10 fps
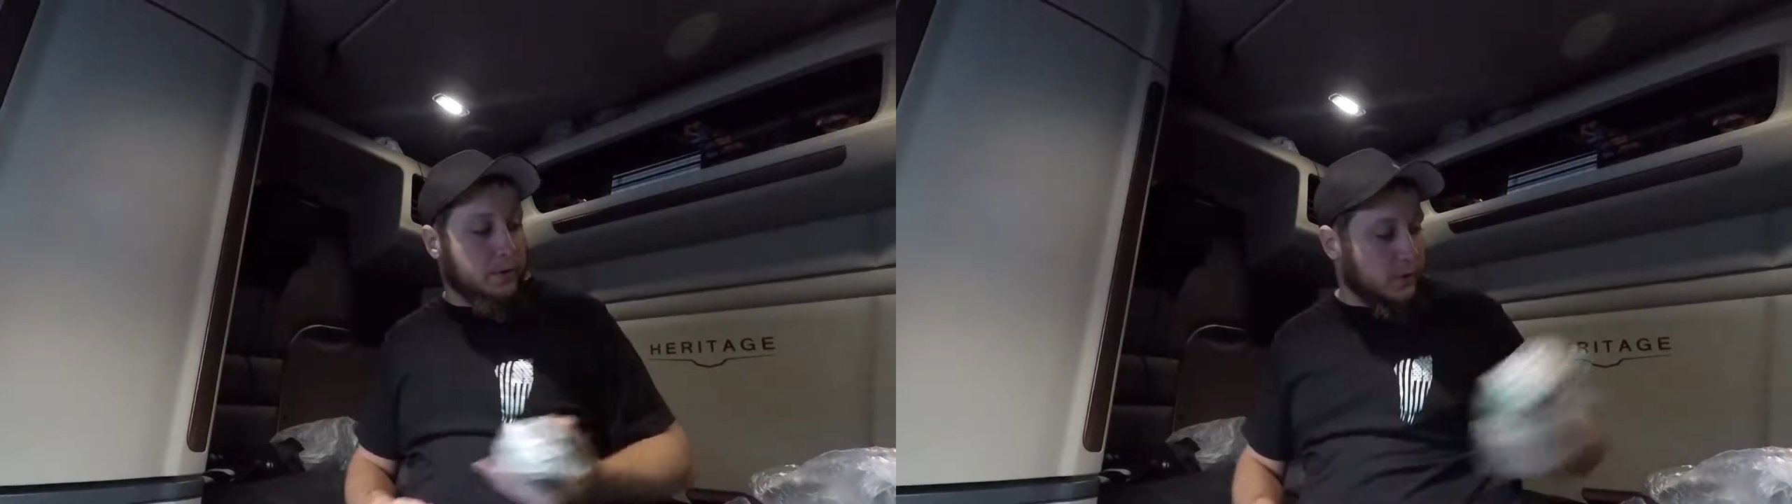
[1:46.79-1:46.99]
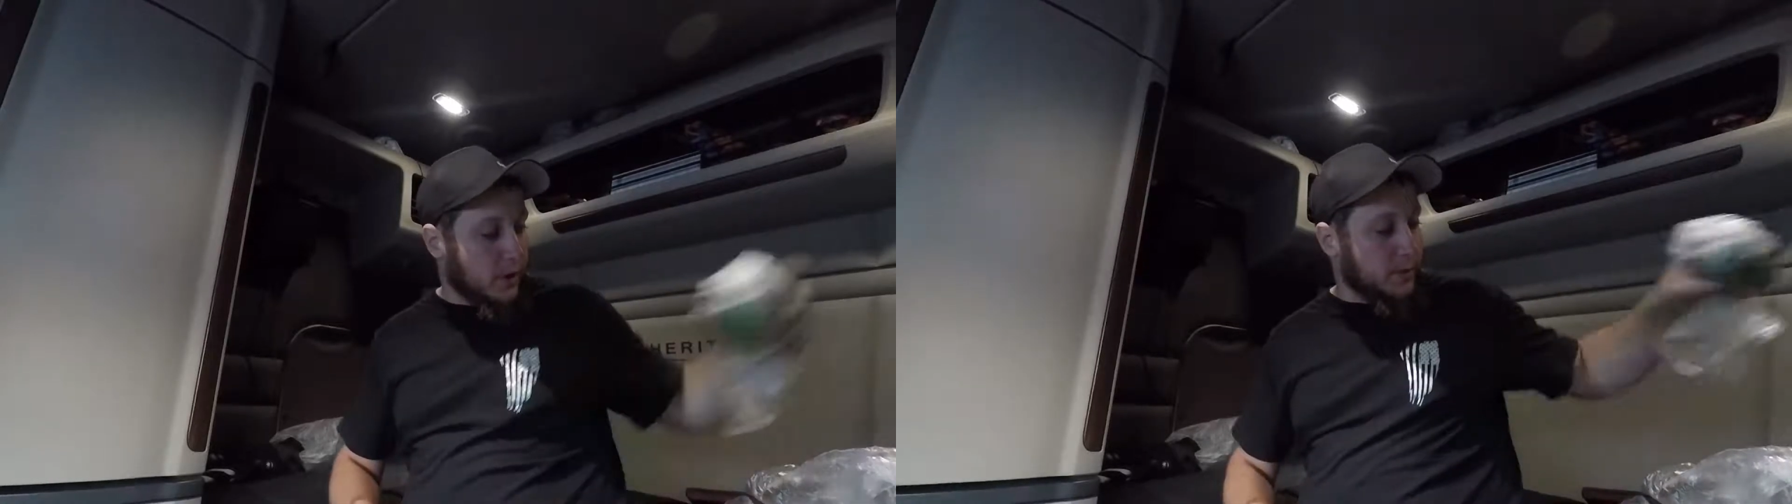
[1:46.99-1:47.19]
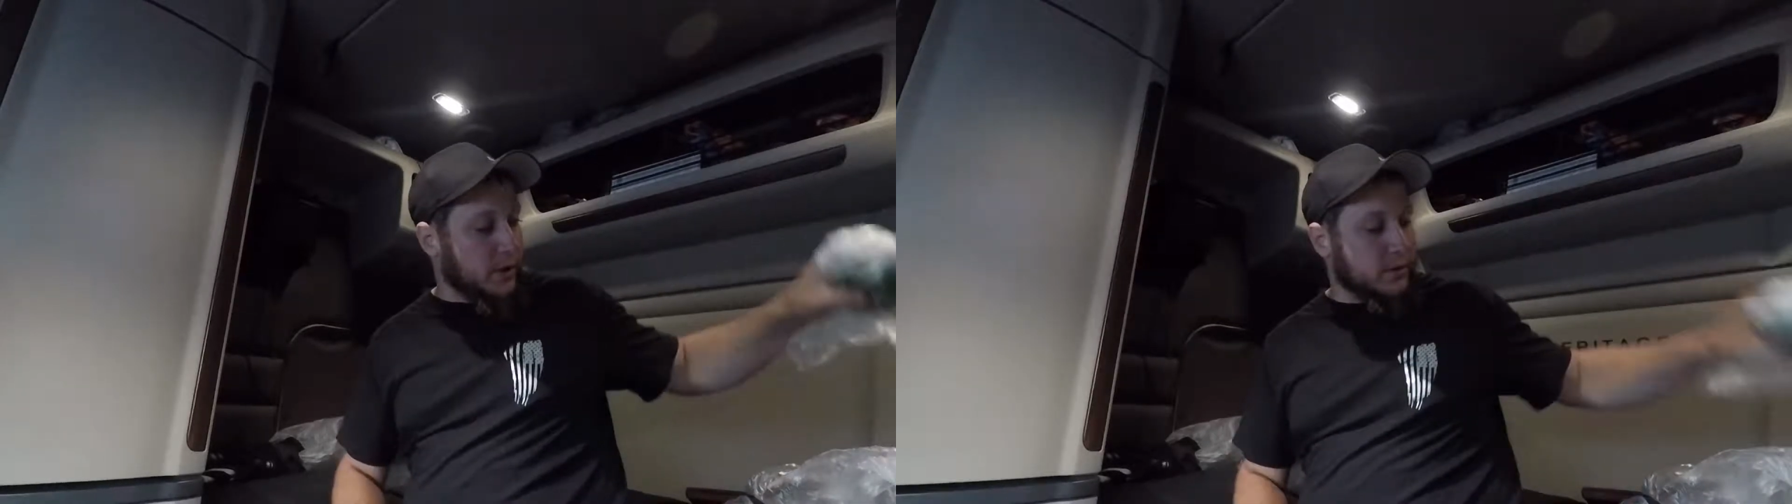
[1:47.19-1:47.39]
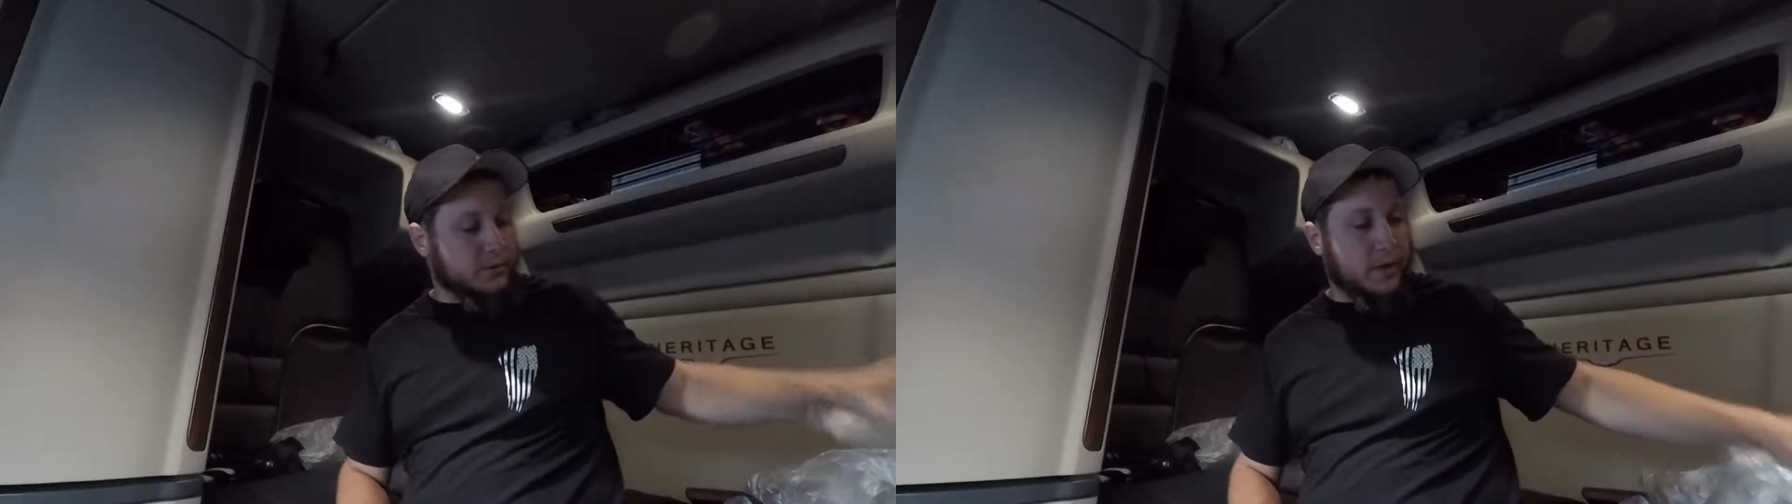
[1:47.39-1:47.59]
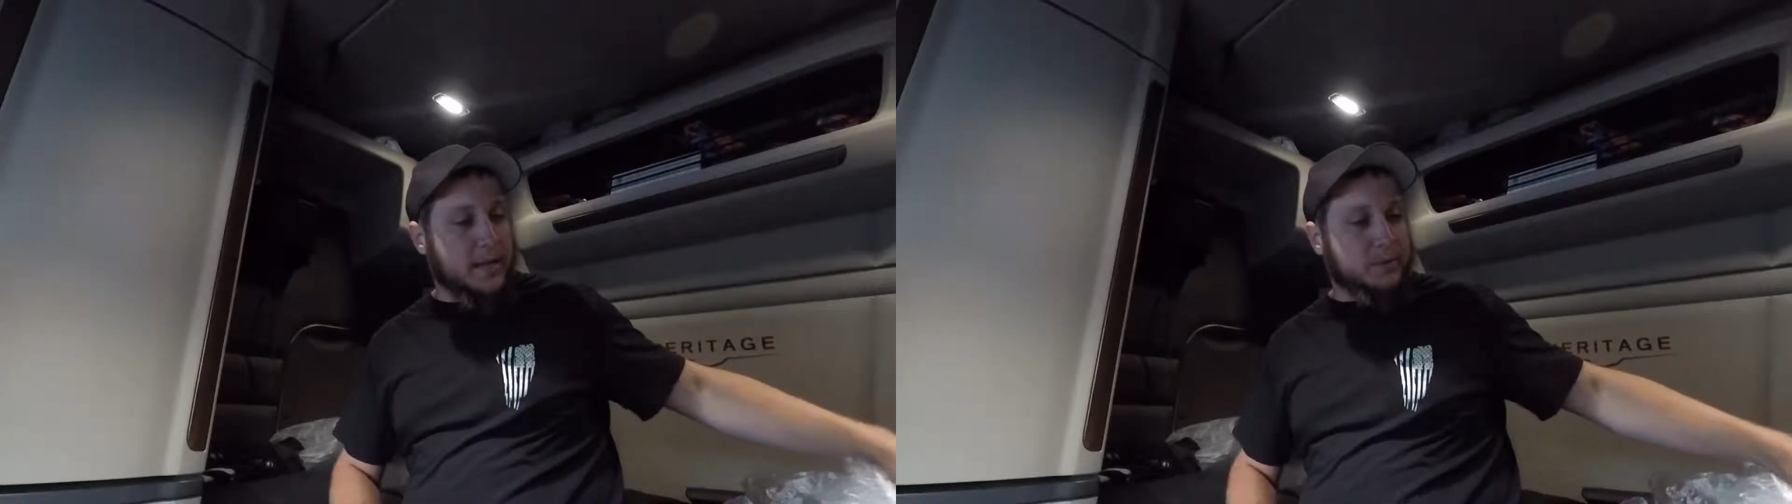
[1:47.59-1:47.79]
So I'm going to put
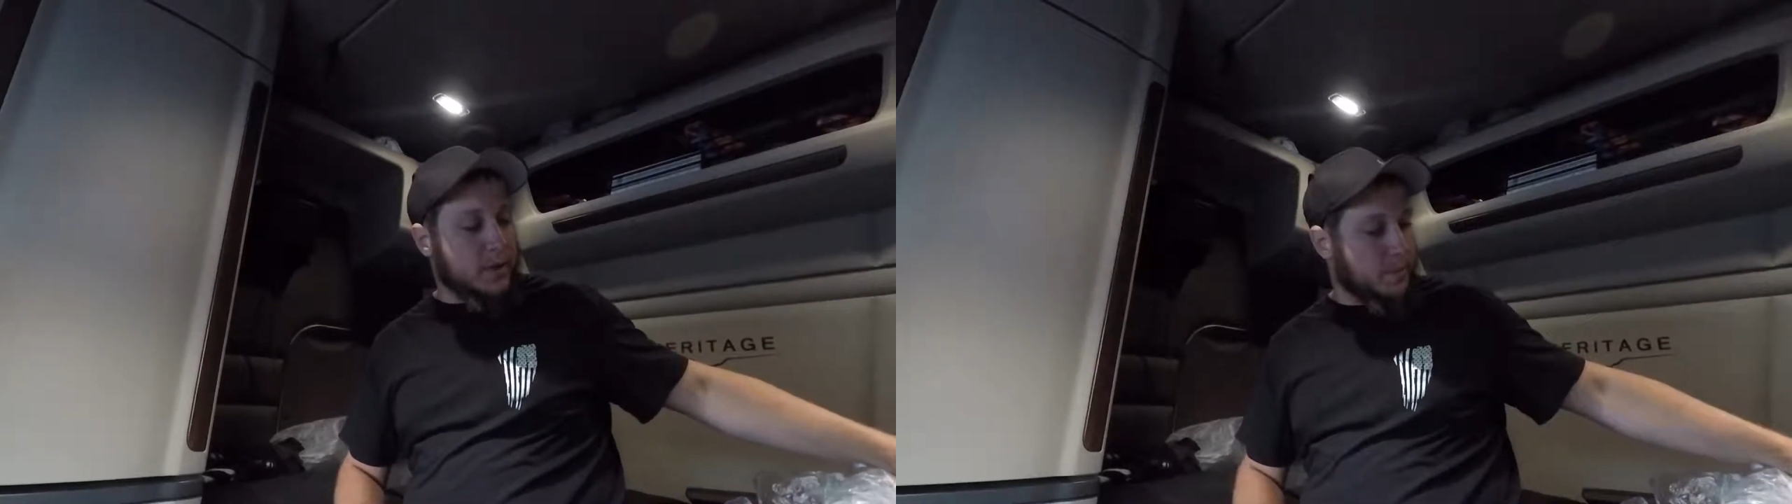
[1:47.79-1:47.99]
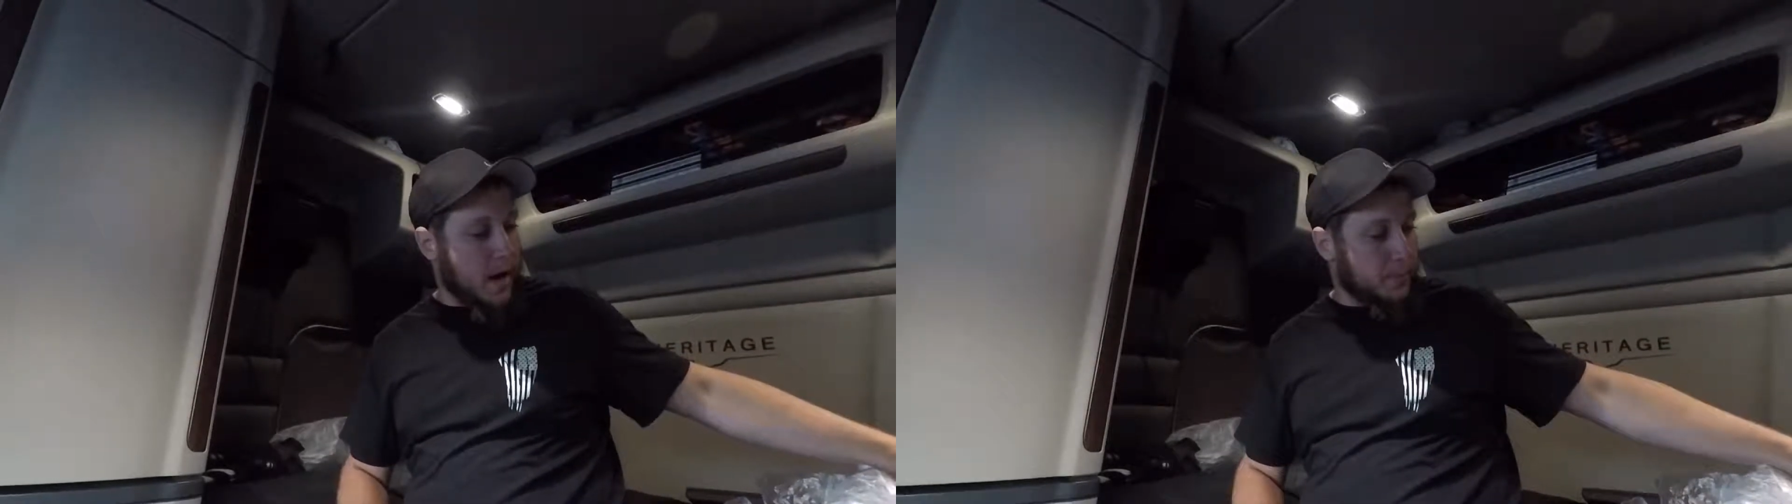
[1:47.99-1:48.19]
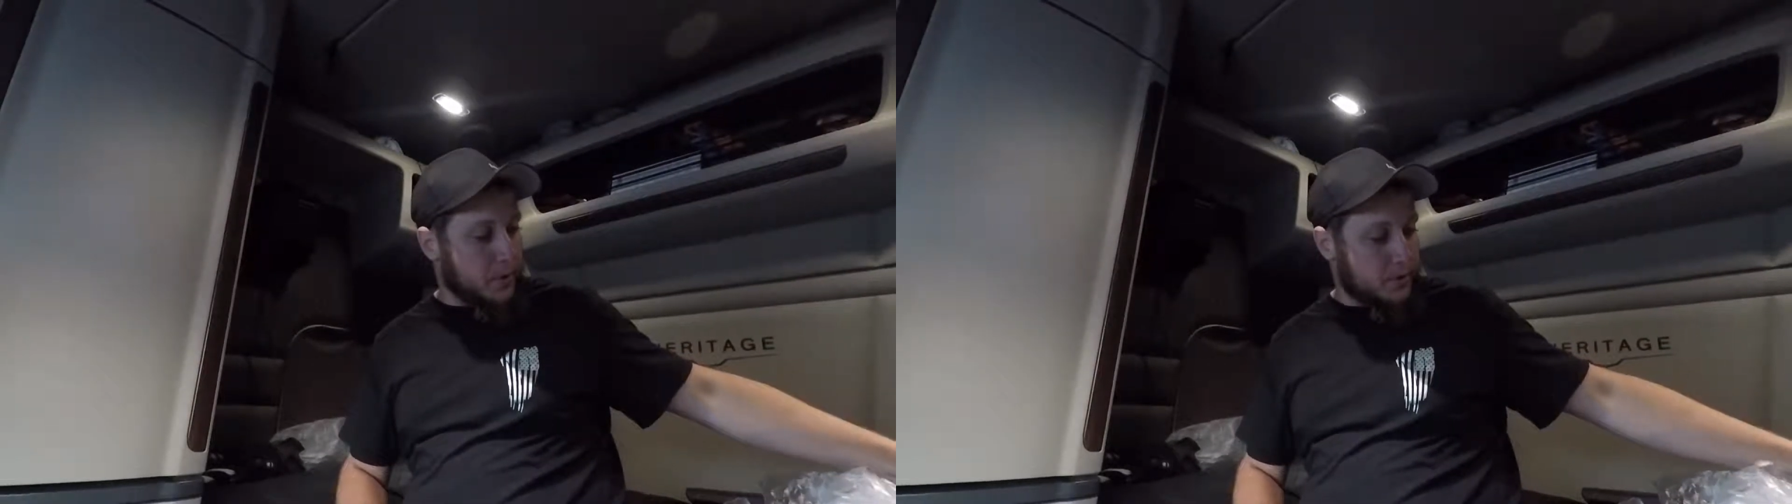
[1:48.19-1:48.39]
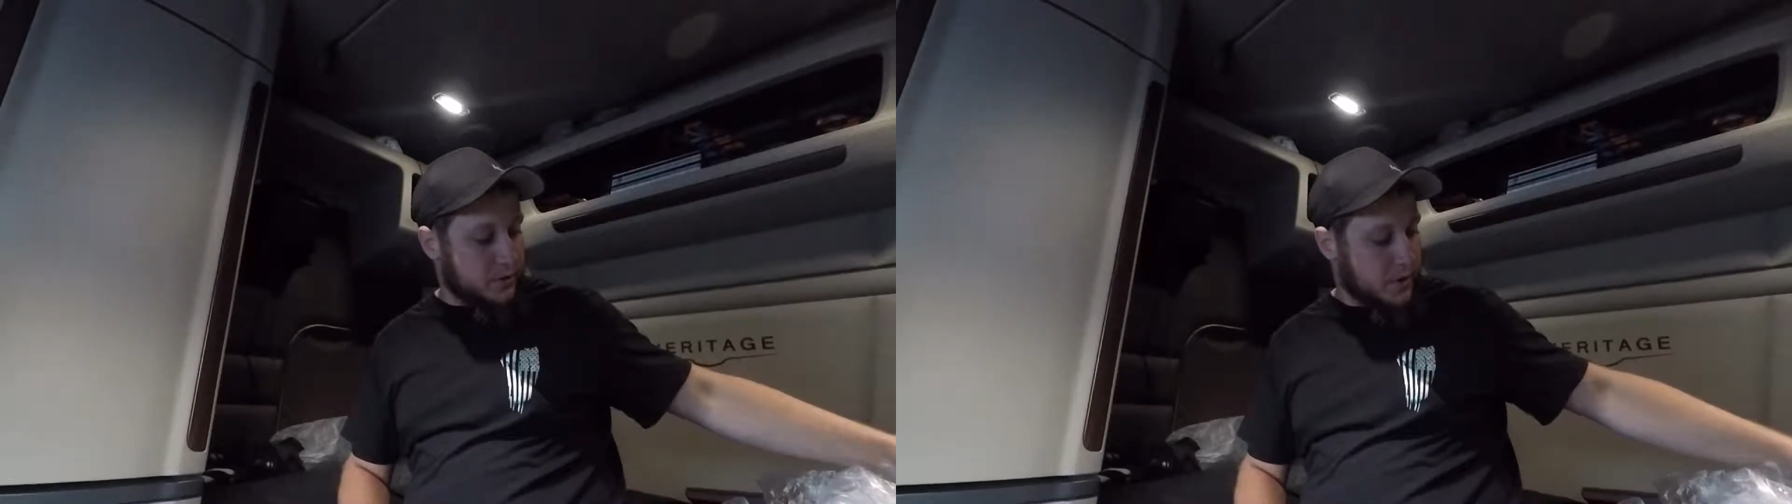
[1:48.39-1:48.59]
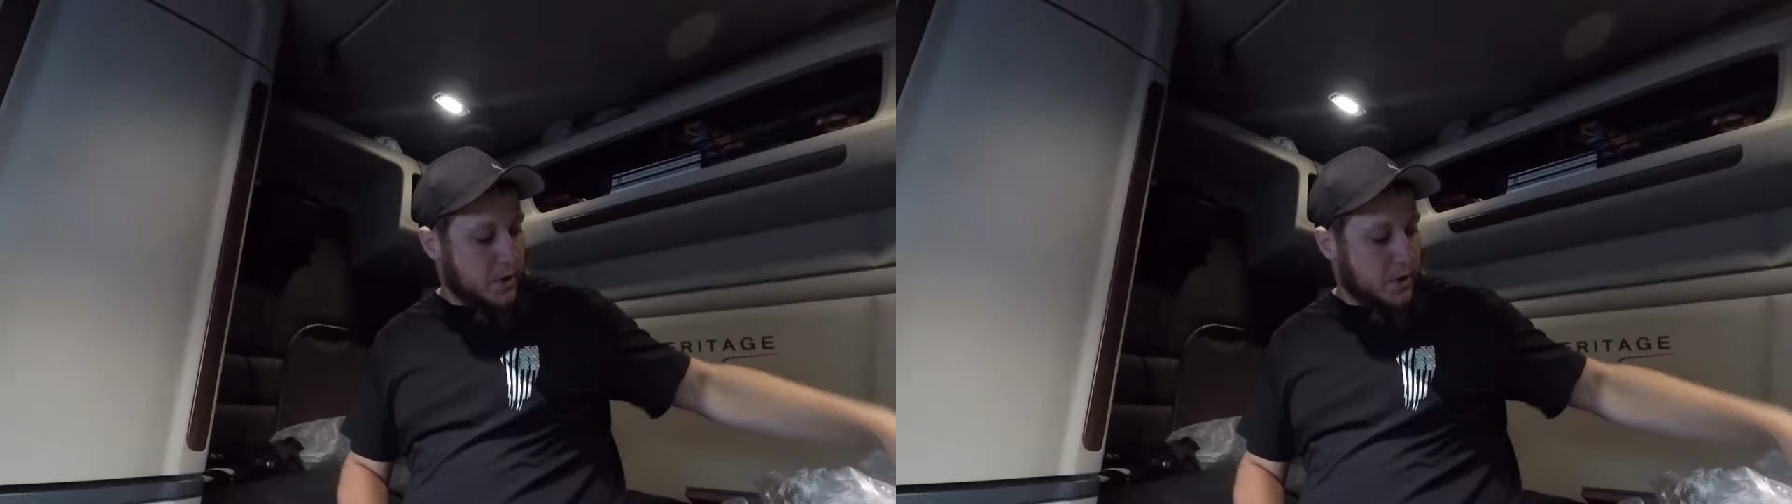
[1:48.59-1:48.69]
sliced green peppers